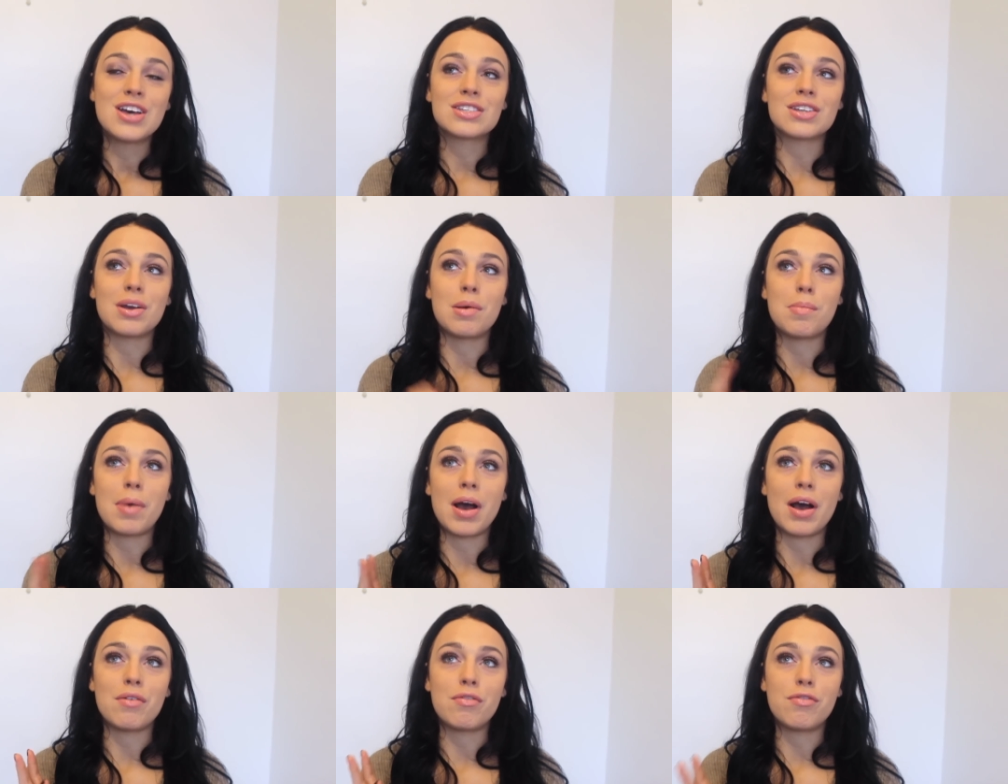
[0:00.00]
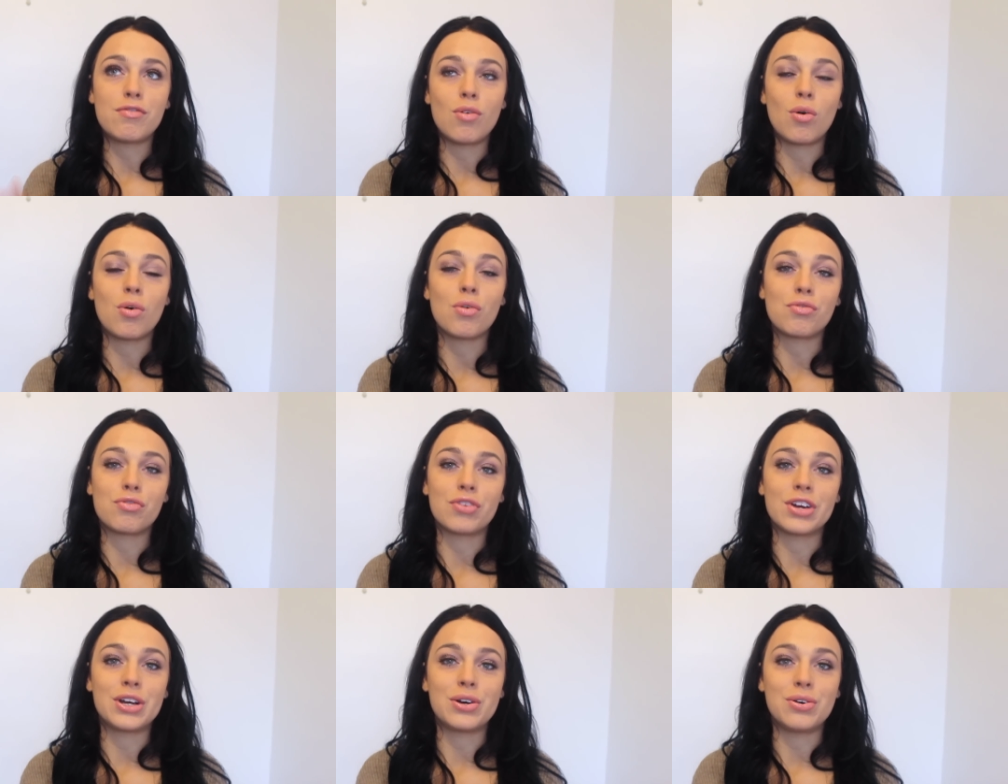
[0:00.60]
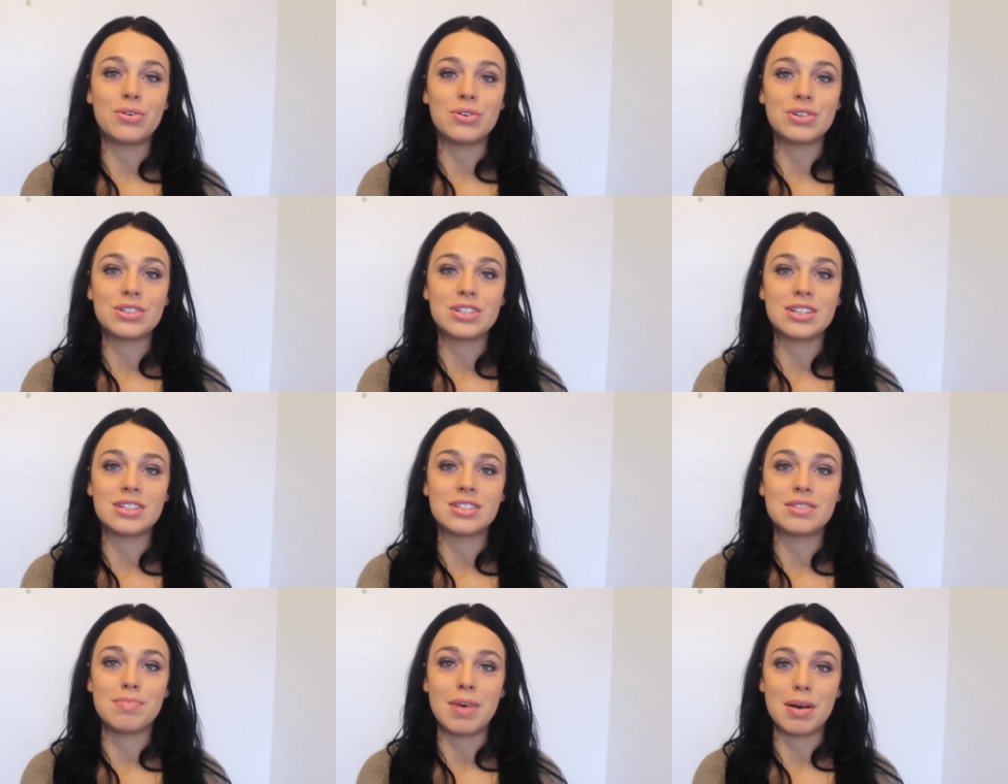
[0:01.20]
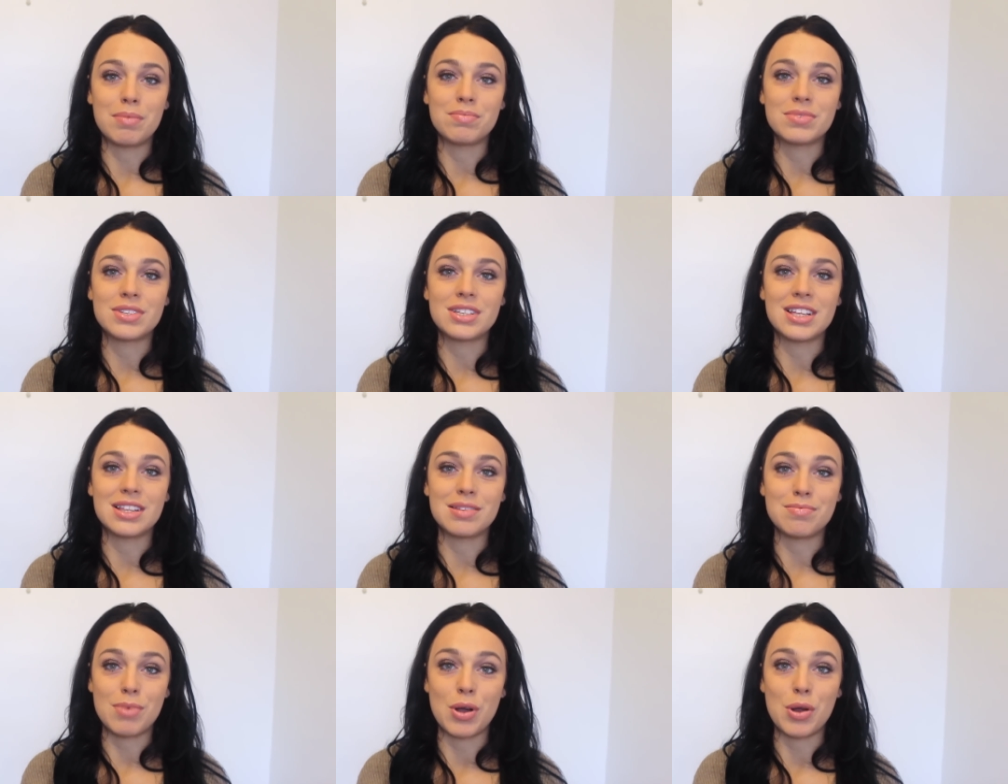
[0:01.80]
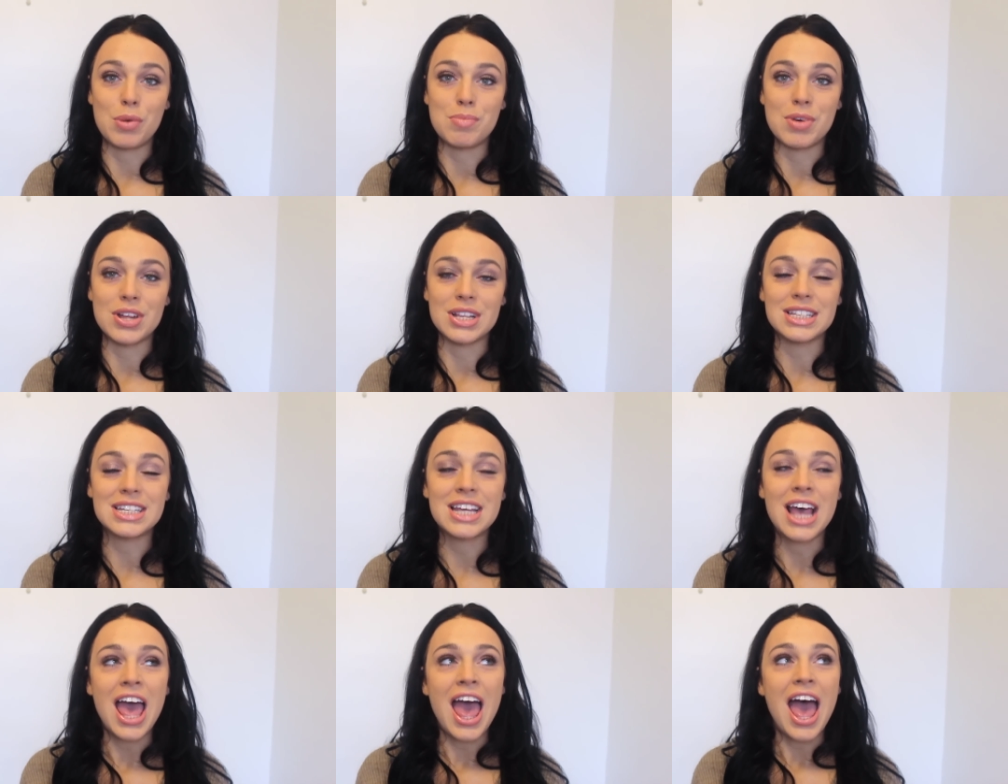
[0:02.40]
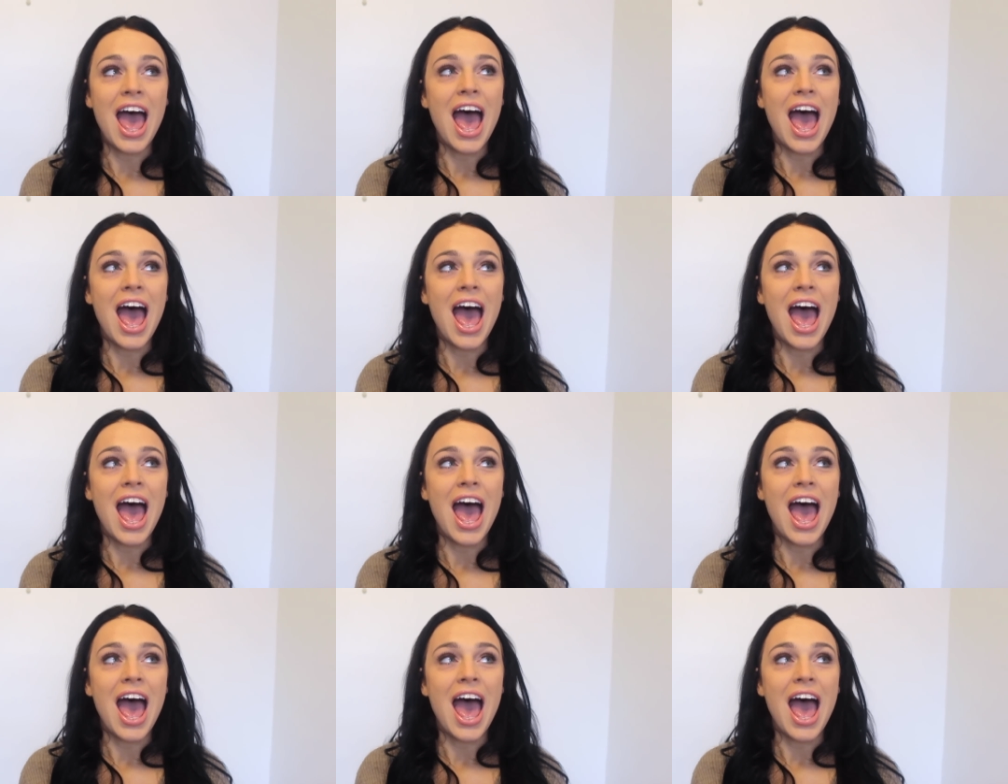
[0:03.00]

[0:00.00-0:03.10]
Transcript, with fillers: So I'm about four and three quarters months at the moment.